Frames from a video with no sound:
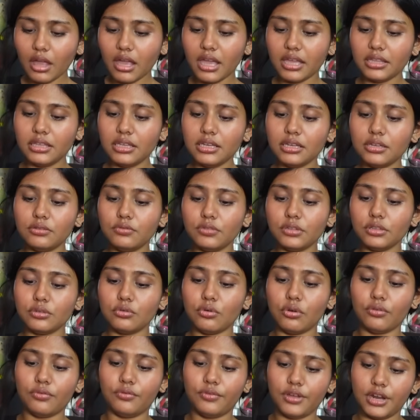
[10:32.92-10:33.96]
I think it will
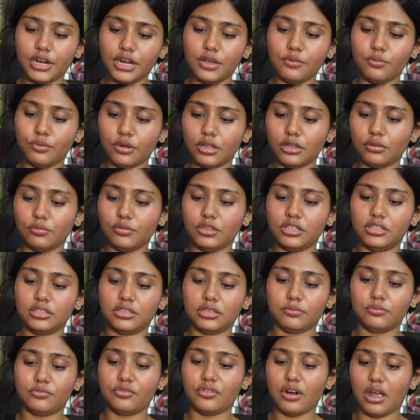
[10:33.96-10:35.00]
go very well with
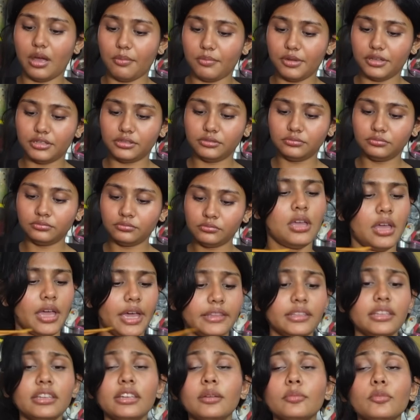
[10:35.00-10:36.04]
some ramen. I
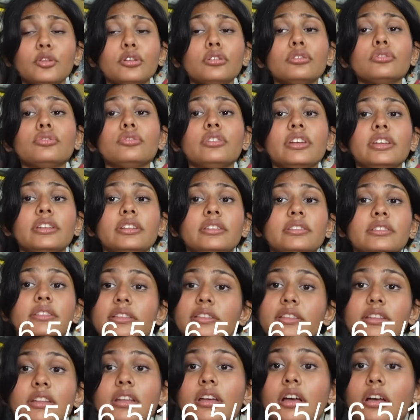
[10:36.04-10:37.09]
think I'm going to rate it
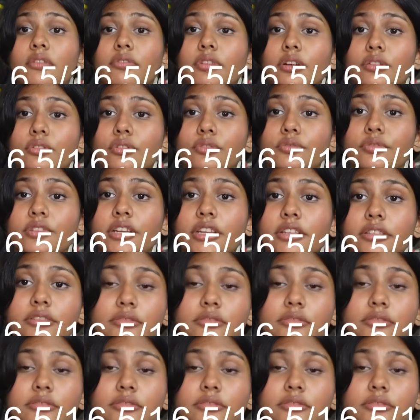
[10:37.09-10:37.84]
6.5 out of 10.